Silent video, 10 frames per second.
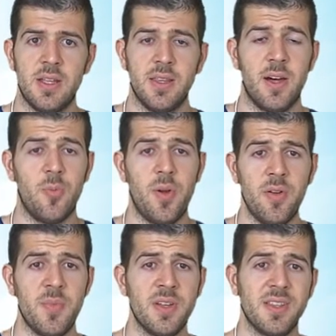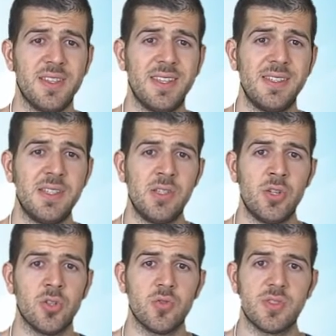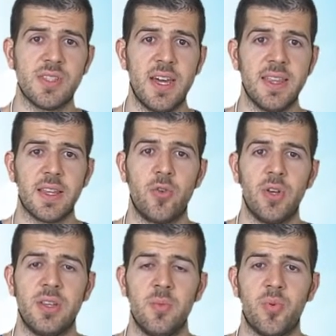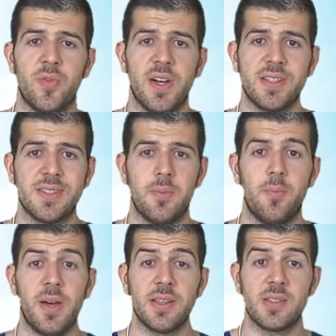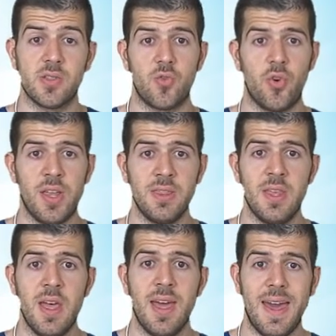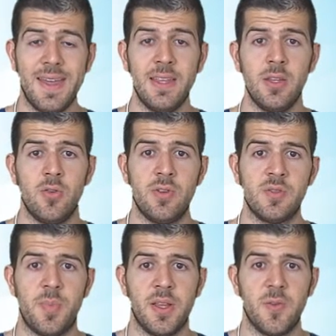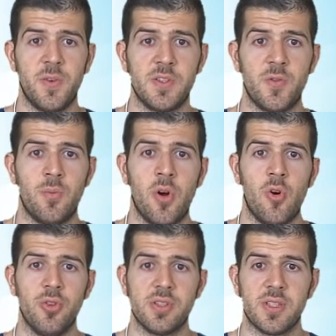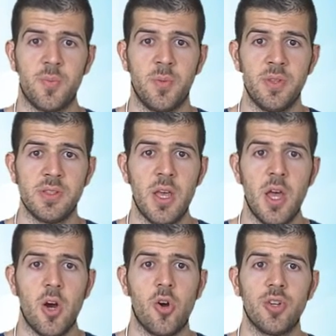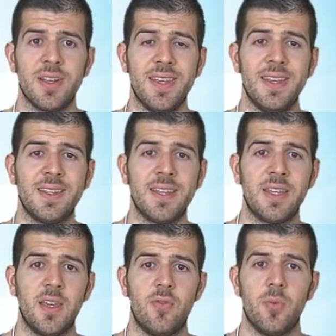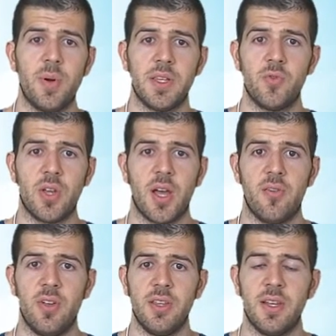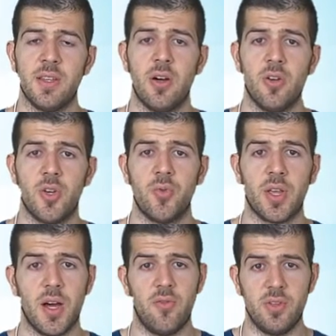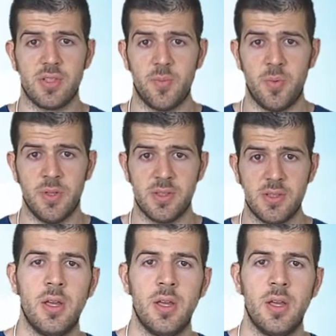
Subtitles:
Now bear in mind that this is not to say that creatine provides the best strength and endurance benefits from all the supplements, or that it can give you a better recovery than other recovery supplements.